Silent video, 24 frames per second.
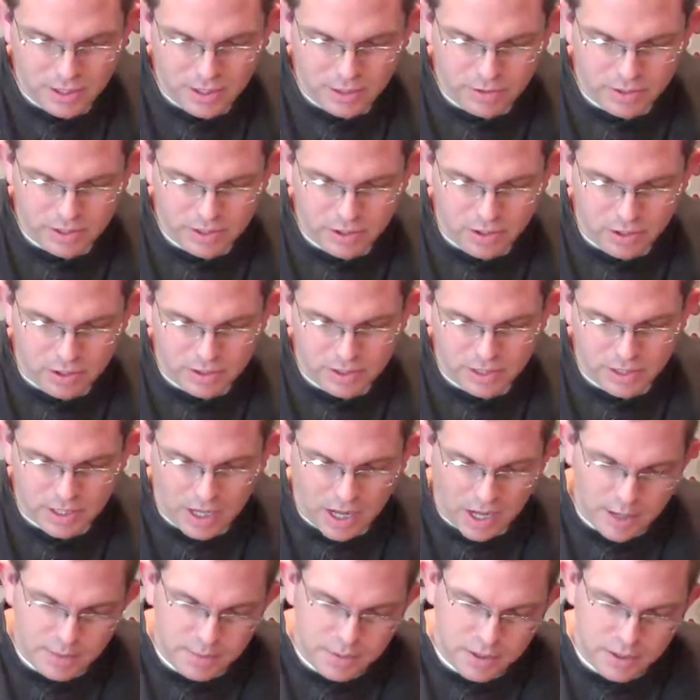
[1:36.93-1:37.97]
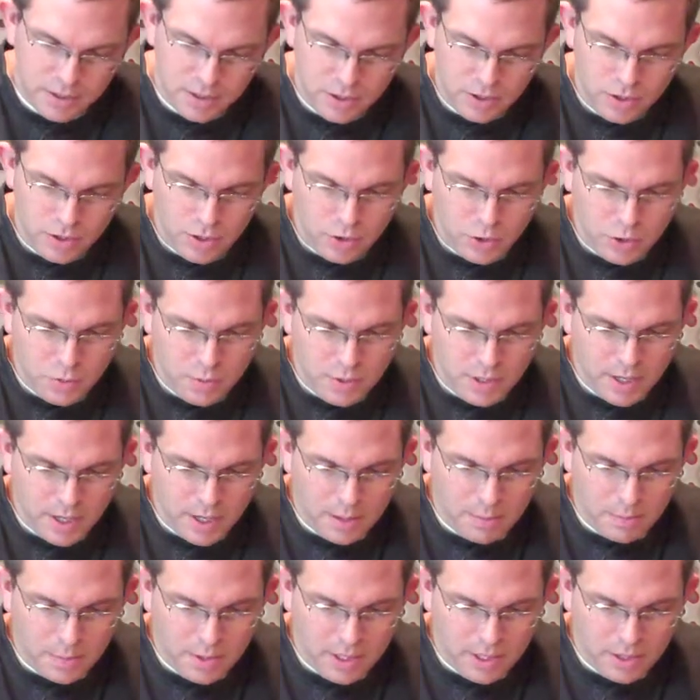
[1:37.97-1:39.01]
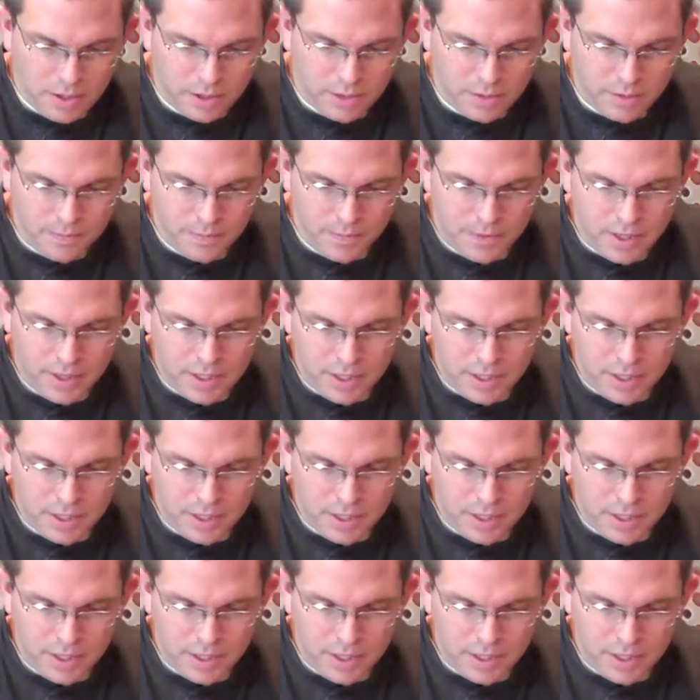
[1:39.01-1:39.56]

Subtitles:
Here he's called Simon, whom we named Peter.